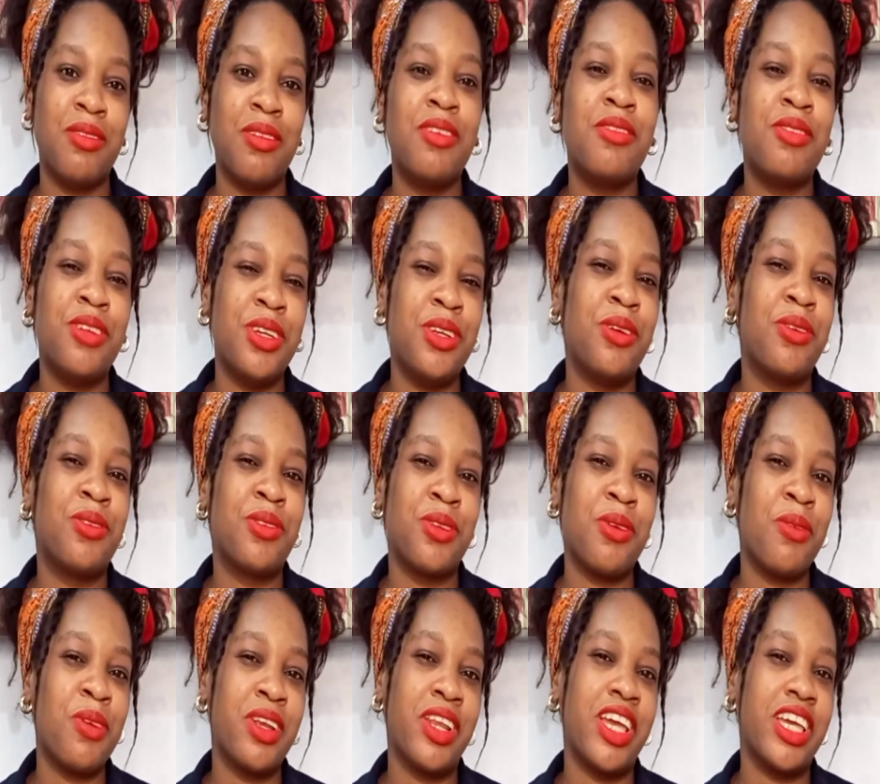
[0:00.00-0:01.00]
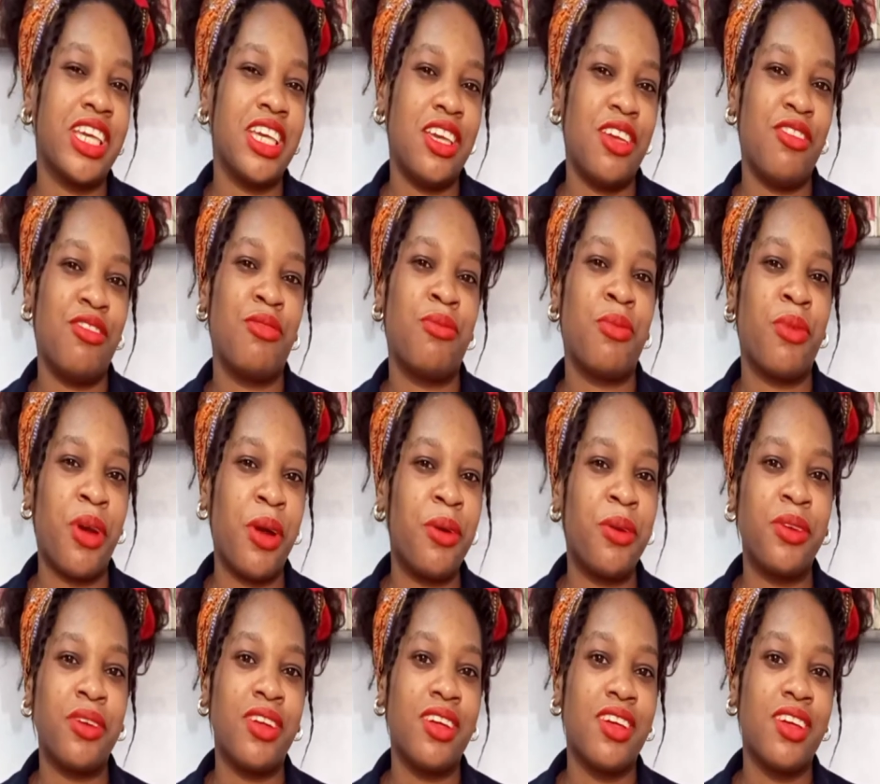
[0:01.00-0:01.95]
rid of someone like Eve Brown.